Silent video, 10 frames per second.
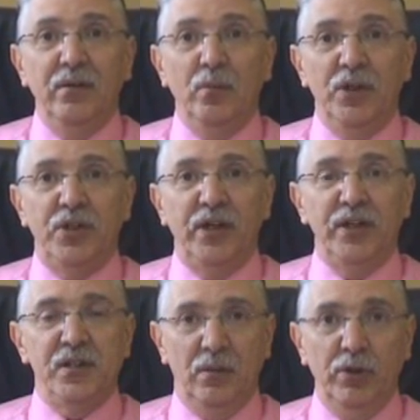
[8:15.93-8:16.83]
which
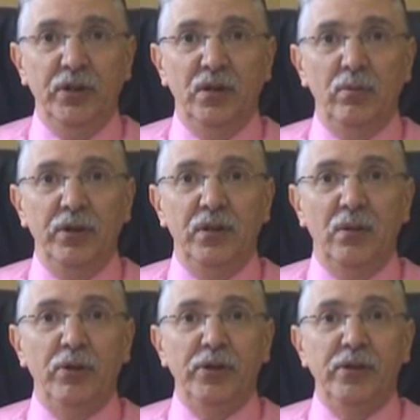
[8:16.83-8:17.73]
is
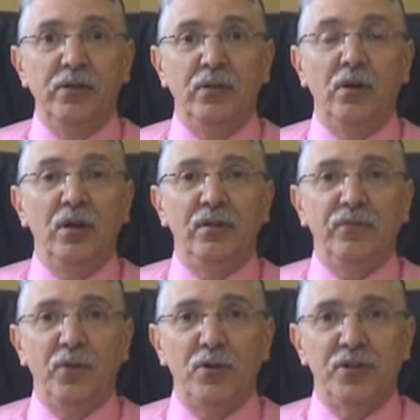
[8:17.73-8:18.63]

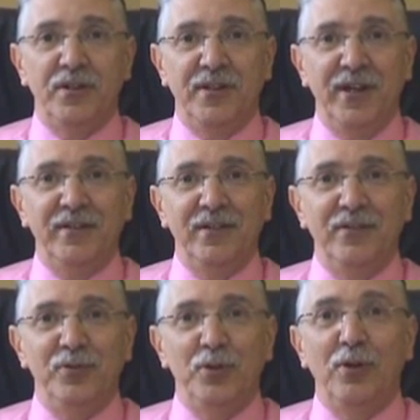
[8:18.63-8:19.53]

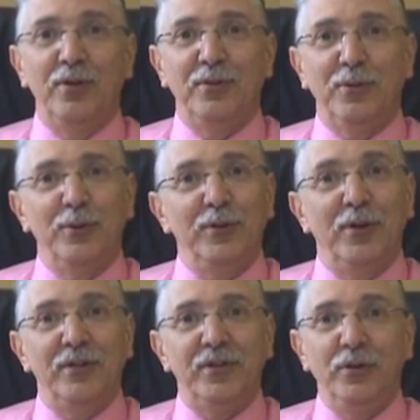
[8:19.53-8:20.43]

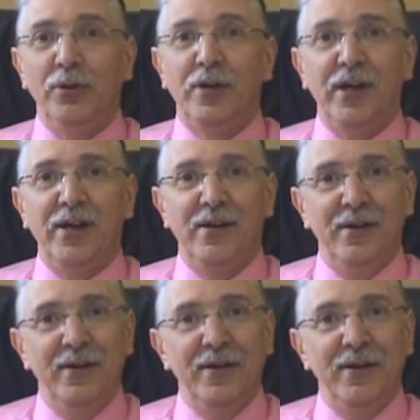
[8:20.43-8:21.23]
www.foxdetectives.co.uk.